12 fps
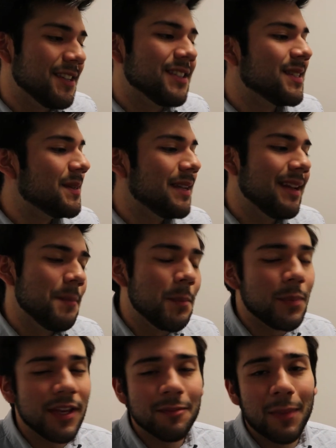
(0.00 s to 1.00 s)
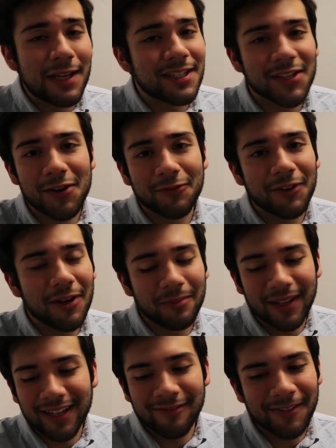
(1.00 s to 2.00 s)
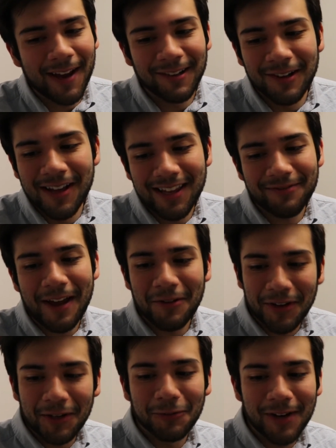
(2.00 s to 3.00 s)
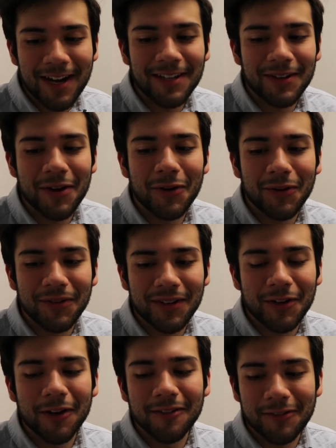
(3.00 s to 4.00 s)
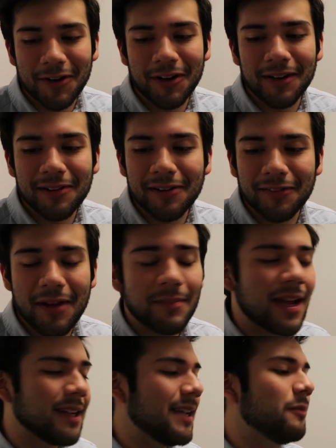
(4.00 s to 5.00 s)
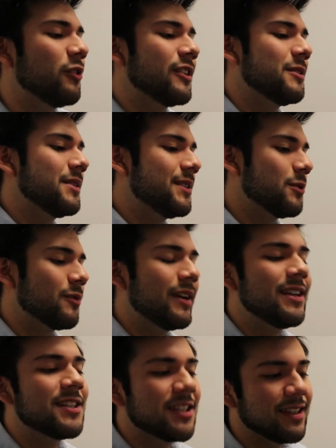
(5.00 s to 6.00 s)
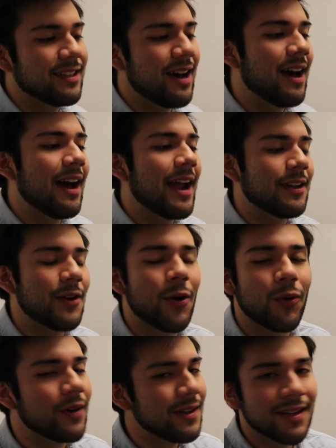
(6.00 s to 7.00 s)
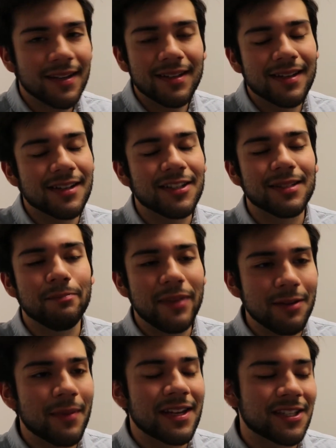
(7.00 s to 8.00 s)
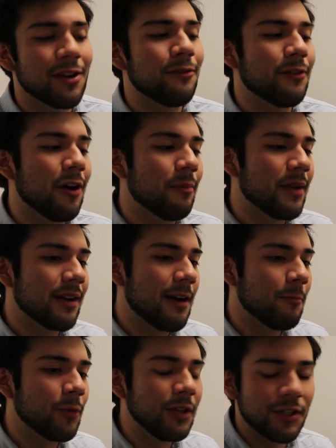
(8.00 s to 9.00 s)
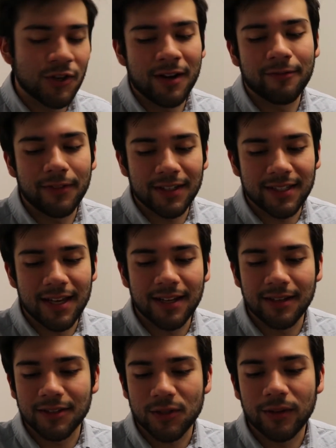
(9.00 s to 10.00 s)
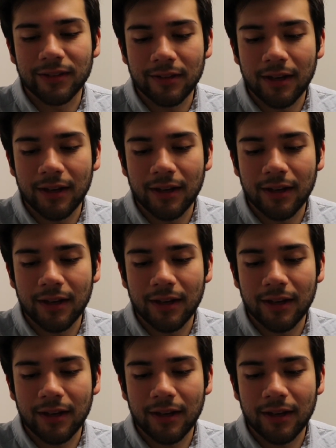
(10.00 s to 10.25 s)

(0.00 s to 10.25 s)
just beat myself up. Like if I don't get a right note, you know, if I'm not able to reach a high note, I just beat myself up, and I'm really trying to fix that. And so